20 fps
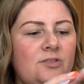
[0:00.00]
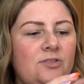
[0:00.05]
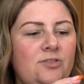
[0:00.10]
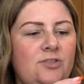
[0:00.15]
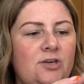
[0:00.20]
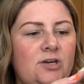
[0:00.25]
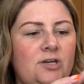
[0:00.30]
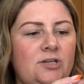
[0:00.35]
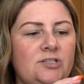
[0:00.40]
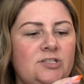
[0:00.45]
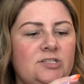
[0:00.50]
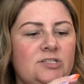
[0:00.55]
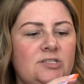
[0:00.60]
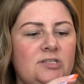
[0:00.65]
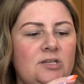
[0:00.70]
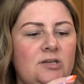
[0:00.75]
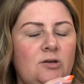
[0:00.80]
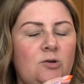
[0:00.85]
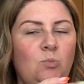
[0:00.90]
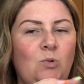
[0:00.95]

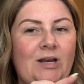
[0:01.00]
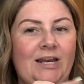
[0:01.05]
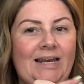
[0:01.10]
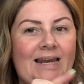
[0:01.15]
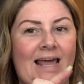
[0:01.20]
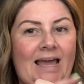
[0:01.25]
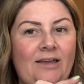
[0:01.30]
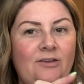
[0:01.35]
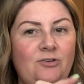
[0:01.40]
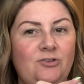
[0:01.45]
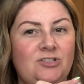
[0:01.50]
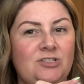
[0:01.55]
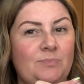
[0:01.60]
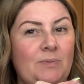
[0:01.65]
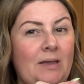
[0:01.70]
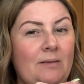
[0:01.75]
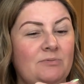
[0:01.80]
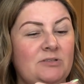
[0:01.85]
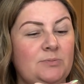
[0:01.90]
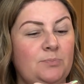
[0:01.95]
that will allow you to
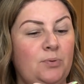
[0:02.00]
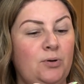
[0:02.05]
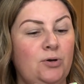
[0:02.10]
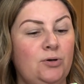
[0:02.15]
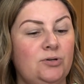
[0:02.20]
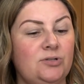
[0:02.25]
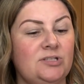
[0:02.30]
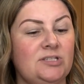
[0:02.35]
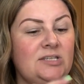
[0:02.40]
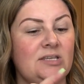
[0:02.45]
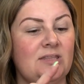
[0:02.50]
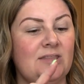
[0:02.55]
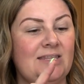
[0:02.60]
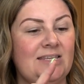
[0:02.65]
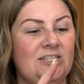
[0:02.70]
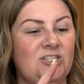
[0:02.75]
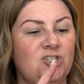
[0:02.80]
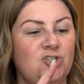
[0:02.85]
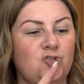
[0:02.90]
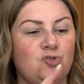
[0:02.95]
be able to put
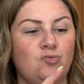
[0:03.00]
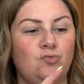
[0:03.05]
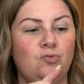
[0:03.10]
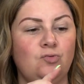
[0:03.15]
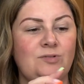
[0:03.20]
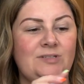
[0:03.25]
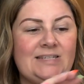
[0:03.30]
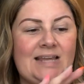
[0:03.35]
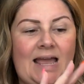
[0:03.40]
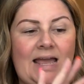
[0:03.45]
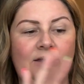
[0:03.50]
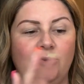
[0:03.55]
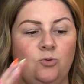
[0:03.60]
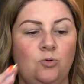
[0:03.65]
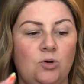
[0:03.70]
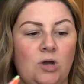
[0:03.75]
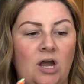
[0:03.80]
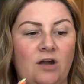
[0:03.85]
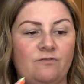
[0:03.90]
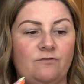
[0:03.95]
this straw down
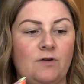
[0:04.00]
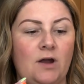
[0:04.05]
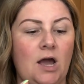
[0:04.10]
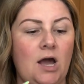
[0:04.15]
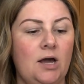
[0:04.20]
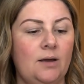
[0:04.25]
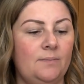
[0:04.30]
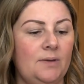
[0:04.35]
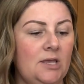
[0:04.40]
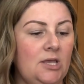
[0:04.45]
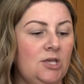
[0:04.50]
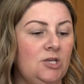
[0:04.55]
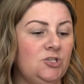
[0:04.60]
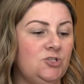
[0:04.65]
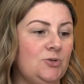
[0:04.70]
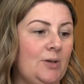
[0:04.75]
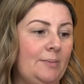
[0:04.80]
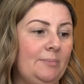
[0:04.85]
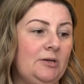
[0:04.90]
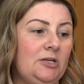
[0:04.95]
or cover it up.
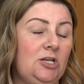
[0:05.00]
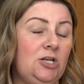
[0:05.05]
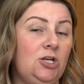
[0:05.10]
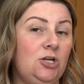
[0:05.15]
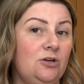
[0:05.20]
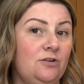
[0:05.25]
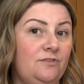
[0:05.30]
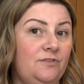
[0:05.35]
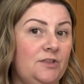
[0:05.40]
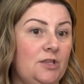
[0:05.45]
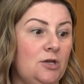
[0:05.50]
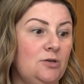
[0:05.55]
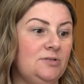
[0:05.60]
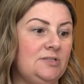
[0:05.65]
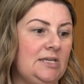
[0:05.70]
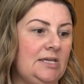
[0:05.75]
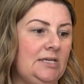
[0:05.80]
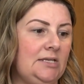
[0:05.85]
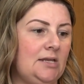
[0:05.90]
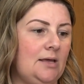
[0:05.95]
So I'm going to look for
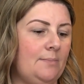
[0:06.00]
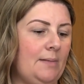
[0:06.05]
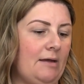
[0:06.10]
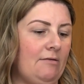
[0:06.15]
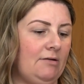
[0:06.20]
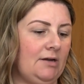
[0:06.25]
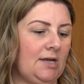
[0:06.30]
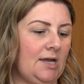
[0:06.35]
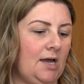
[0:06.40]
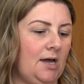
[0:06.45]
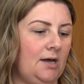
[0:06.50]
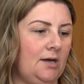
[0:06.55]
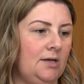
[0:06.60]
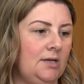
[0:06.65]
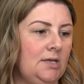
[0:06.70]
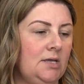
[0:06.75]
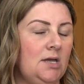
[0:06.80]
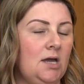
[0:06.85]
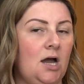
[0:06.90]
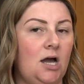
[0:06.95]
those in America.
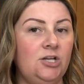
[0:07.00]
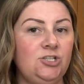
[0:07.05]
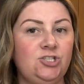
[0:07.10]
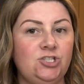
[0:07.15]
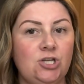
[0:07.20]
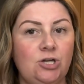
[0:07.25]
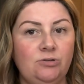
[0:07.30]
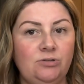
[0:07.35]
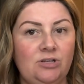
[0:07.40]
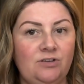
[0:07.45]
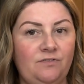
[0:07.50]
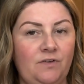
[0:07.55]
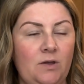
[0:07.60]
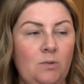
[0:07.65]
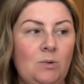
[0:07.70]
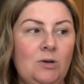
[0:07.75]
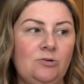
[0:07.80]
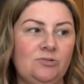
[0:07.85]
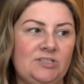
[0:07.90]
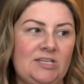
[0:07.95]
I don't know if I
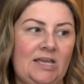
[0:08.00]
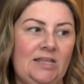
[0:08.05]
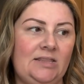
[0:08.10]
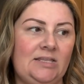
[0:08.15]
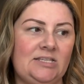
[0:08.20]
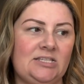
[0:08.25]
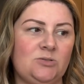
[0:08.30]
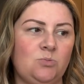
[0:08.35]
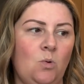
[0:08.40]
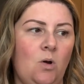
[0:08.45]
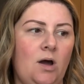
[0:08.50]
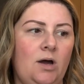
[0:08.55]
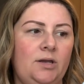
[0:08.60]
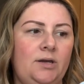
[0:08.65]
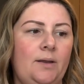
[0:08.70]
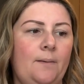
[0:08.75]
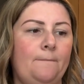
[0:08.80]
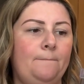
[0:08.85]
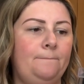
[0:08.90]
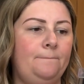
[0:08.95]
will take this
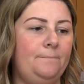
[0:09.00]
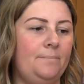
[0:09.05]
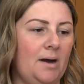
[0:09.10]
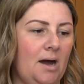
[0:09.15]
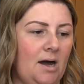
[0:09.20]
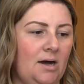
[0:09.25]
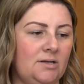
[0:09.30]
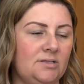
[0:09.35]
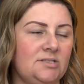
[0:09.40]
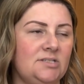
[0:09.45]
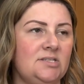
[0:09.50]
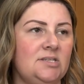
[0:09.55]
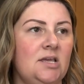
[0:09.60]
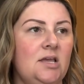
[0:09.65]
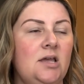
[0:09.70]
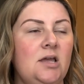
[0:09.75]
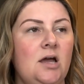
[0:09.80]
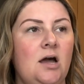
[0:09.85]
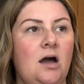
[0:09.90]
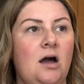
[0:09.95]
one, but
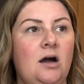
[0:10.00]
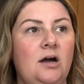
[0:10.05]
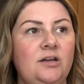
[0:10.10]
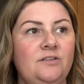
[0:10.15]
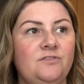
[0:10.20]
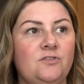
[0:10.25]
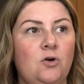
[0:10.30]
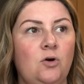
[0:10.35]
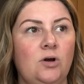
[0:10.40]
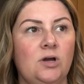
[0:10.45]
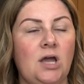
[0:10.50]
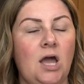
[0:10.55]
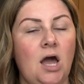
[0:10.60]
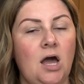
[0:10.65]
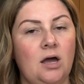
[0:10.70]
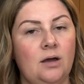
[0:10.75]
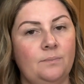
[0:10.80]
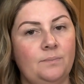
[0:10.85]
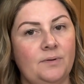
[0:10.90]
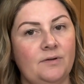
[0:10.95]
I've got a
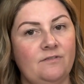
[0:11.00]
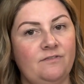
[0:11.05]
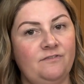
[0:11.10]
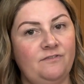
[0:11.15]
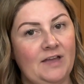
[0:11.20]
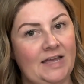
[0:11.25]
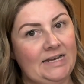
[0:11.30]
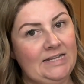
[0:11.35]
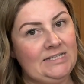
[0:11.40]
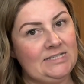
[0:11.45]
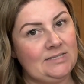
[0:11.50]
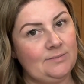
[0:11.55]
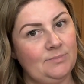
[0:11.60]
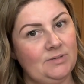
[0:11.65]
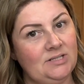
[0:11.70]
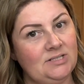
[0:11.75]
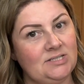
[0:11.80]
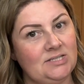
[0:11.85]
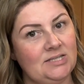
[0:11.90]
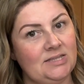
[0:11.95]
cup fairly
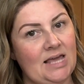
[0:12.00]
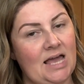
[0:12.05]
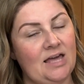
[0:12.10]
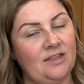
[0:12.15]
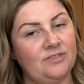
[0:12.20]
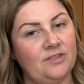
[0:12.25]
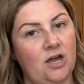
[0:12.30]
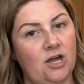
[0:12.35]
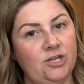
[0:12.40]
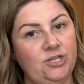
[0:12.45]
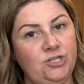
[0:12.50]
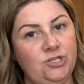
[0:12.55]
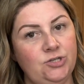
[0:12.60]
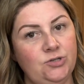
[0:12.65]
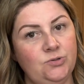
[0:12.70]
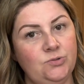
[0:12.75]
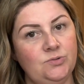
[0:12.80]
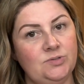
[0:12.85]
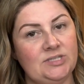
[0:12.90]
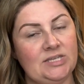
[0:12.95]
similar to that I
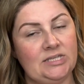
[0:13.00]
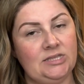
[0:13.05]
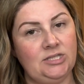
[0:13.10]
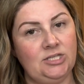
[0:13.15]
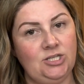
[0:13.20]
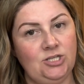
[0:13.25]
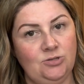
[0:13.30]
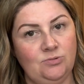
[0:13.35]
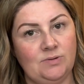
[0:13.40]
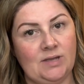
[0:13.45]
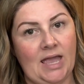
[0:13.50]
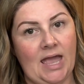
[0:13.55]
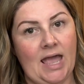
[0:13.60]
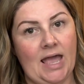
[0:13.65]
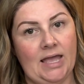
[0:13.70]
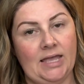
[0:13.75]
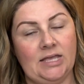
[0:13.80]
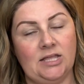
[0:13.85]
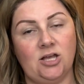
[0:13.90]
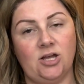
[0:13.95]
use in the
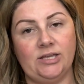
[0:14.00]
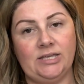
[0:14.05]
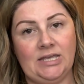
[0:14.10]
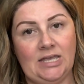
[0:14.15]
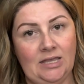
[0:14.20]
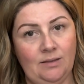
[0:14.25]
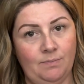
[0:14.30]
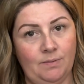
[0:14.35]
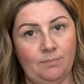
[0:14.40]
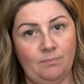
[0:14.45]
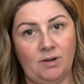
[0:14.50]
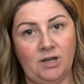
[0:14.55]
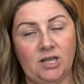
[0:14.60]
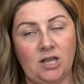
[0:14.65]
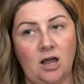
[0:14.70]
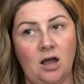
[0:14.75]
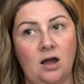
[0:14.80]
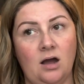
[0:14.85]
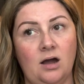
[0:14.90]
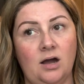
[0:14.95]
UK. I keep in my
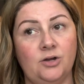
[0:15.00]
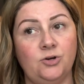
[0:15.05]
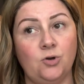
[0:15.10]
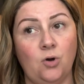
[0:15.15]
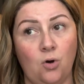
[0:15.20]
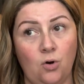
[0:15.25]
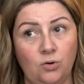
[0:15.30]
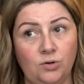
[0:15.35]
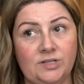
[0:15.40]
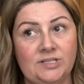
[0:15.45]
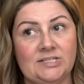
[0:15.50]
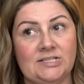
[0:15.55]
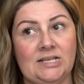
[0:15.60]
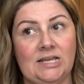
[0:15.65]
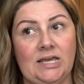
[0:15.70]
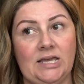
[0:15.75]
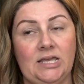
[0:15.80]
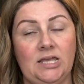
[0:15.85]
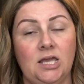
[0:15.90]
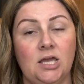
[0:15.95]
car, and
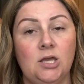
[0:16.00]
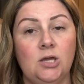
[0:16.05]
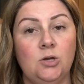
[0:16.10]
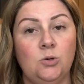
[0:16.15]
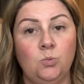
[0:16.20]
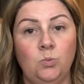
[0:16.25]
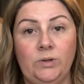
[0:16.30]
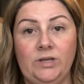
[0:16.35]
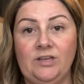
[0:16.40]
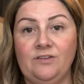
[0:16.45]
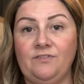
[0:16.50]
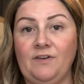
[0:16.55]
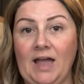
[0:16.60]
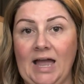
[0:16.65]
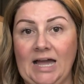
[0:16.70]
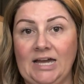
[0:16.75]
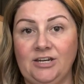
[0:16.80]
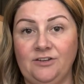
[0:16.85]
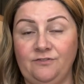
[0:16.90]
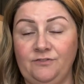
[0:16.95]
honestly, we have
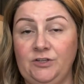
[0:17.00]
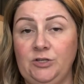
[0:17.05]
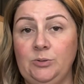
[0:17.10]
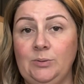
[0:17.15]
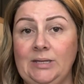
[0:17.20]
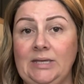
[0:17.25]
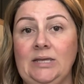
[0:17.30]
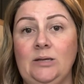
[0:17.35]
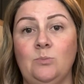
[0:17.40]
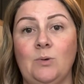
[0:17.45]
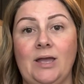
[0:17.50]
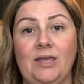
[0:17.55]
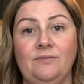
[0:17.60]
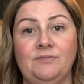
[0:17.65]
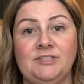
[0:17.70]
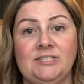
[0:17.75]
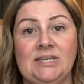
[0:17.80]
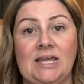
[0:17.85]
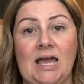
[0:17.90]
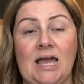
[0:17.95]
had a few heat
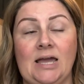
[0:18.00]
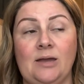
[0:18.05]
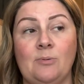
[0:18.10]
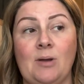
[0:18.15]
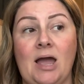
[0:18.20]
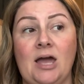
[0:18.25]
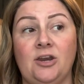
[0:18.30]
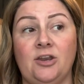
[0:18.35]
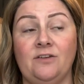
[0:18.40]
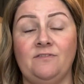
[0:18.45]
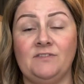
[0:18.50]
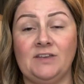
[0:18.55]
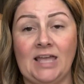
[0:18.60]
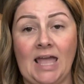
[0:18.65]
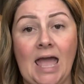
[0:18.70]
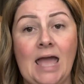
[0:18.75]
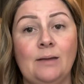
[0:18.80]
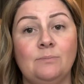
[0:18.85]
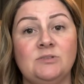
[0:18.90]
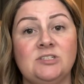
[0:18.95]
waves now, and I've
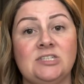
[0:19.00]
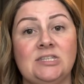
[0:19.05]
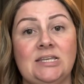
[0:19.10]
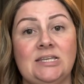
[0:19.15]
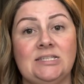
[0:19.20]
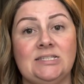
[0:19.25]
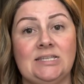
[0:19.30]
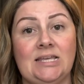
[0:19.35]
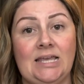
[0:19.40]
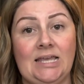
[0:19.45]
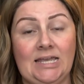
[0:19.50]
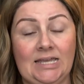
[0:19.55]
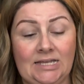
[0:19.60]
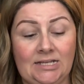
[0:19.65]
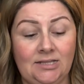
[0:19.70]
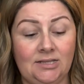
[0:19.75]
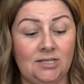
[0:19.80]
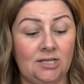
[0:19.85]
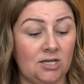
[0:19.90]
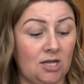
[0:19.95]
kept this
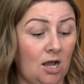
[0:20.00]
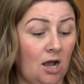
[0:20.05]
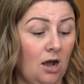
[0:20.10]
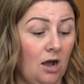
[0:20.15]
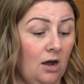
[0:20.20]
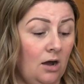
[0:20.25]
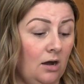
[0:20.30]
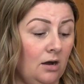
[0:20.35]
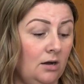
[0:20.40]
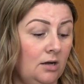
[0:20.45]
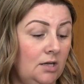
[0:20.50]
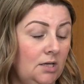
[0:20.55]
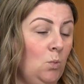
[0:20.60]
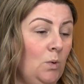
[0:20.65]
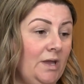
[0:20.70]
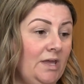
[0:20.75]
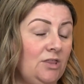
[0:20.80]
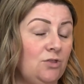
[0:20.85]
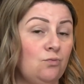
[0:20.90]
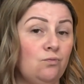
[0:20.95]
in the car
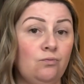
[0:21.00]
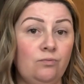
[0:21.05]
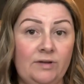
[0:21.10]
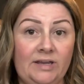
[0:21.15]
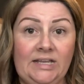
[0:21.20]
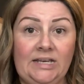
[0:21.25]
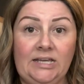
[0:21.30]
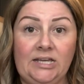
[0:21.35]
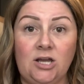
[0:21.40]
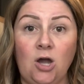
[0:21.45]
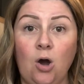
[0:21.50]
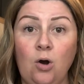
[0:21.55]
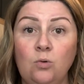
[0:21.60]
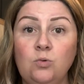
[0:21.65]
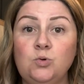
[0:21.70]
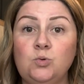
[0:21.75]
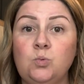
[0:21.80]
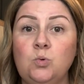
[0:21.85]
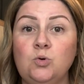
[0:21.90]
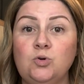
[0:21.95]
with really
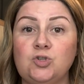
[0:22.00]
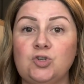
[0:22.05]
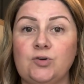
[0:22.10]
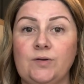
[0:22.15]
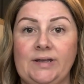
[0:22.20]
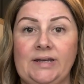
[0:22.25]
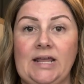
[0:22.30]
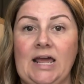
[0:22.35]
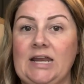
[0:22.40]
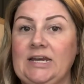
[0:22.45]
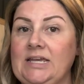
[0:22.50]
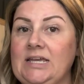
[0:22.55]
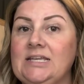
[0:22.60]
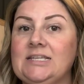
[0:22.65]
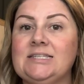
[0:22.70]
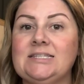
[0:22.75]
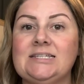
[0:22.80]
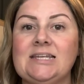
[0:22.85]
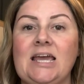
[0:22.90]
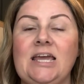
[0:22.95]
cold water in, and it
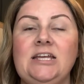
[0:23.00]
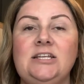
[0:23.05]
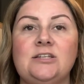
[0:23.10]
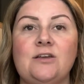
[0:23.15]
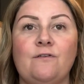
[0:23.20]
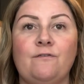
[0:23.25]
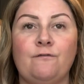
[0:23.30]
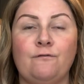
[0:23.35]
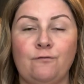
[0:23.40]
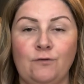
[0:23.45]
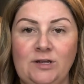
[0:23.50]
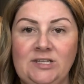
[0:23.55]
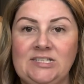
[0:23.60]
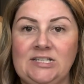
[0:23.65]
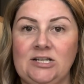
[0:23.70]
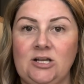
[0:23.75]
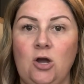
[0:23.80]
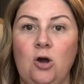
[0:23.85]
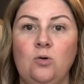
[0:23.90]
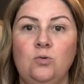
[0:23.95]
has stayed
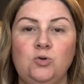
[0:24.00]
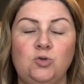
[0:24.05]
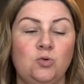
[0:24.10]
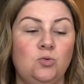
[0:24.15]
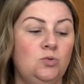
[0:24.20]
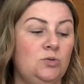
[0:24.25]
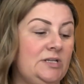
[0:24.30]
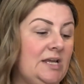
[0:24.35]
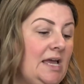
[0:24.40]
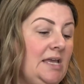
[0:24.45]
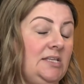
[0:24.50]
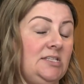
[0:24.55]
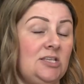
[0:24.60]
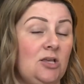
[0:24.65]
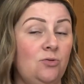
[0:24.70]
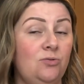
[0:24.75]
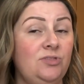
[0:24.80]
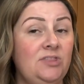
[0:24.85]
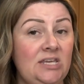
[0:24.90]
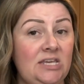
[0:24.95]
freezing cold all day.
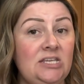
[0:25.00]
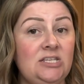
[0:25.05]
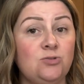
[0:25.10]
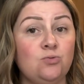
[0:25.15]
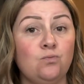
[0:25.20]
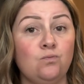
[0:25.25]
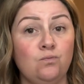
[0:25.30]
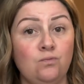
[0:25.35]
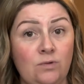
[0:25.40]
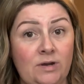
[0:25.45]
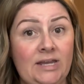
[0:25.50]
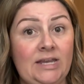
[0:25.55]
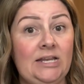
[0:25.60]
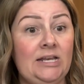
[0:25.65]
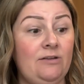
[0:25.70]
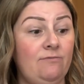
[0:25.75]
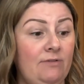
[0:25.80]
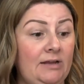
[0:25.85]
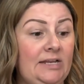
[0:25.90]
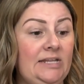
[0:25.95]
So these
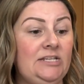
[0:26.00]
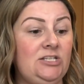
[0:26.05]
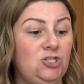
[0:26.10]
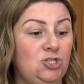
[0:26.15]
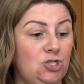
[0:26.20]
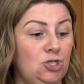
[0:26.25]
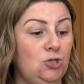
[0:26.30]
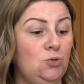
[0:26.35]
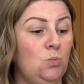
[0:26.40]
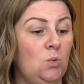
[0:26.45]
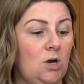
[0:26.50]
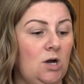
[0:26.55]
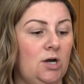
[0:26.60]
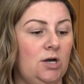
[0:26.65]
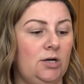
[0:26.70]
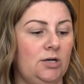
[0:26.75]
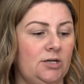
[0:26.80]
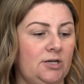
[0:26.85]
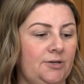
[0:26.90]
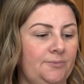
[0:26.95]
really do
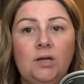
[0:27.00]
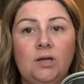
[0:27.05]
work.